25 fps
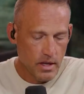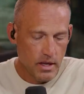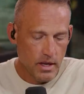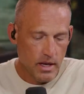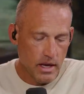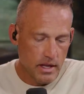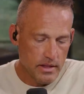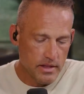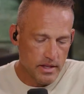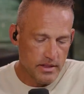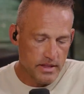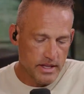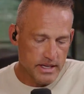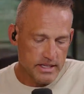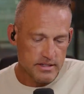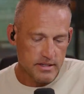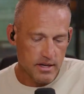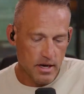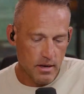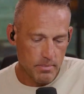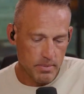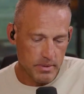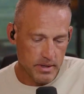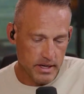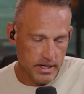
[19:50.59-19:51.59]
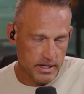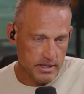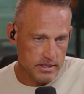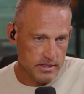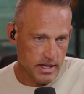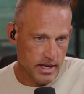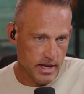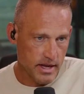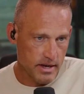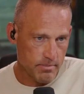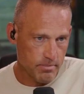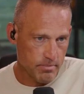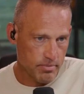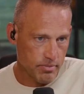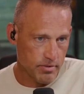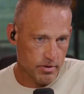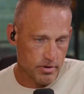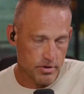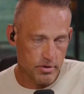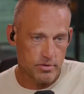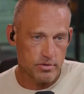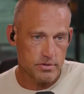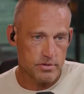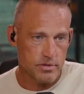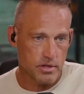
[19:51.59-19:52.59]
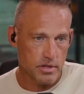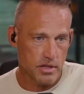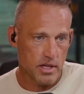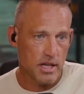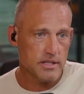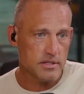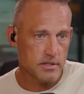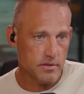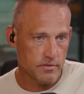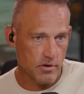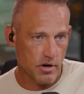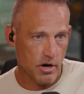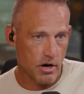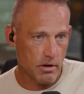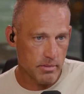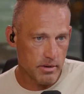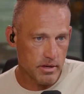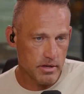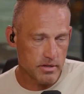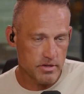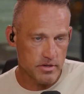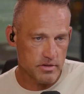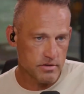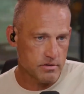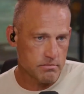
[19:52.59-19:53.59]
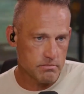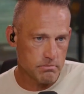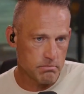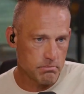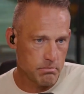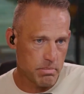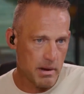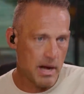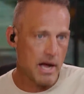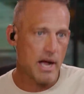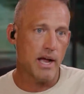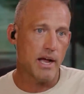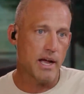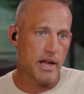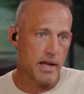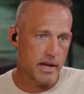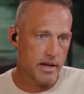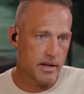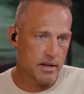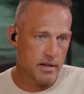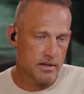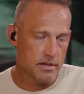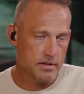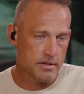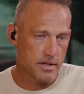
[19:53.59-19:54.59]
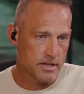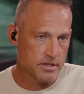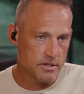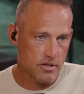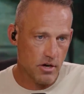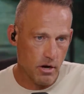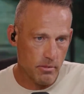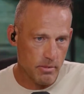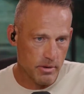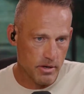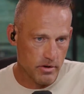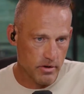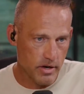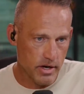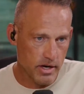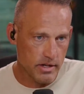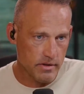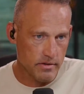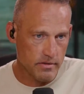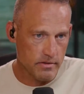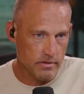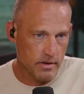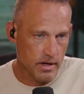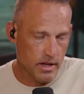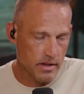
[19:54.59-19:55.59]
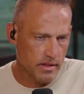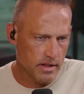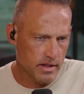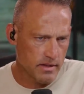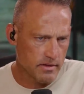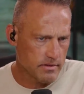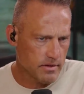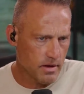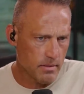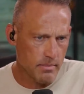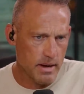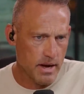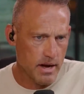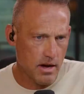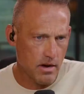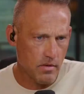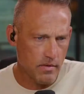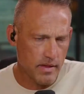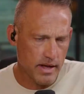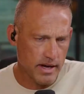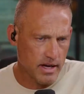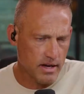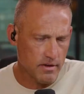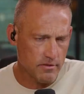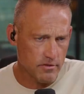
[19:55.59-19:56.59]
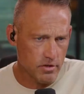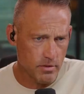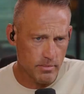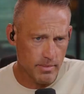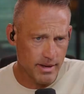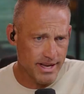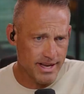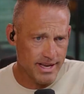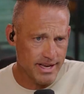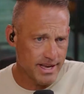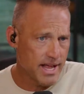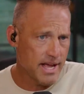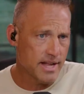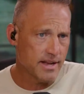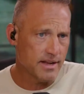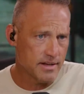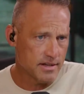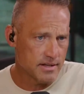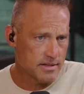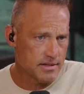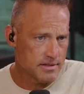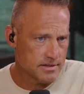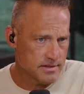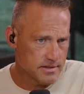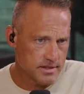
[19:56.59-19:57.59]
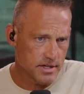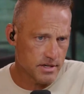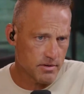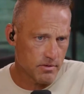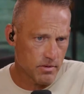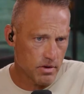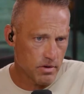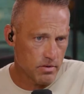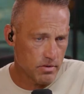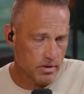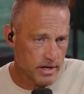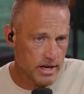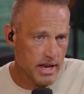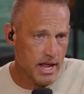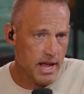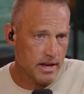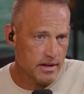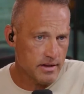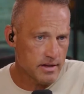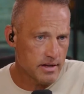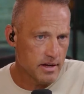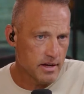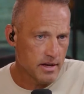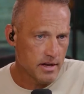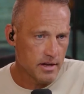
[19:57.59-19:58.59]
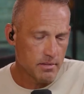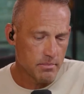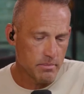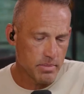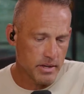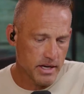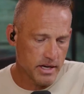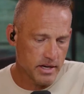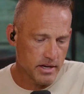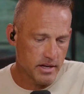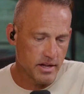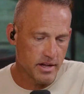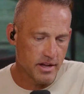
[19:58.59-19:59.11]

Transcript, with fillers: And then these companies that produce lots of carbon just buy these carbon credits, and then somehow that gives them a net zero net being